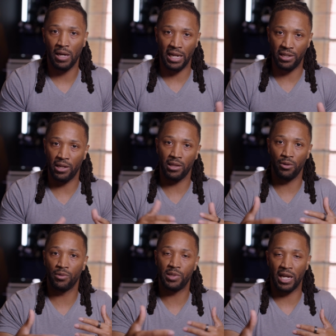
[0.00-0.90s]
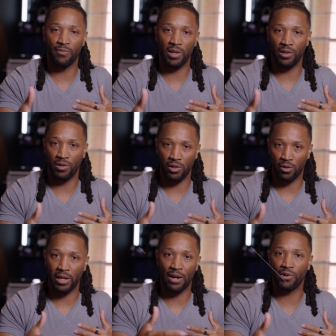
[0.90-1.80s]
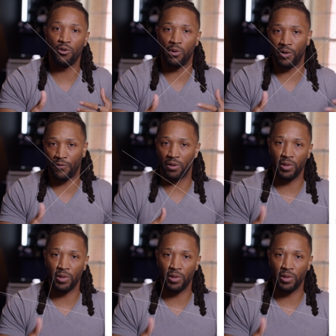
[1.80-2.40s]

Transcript: I did a little segment, that I recorded for the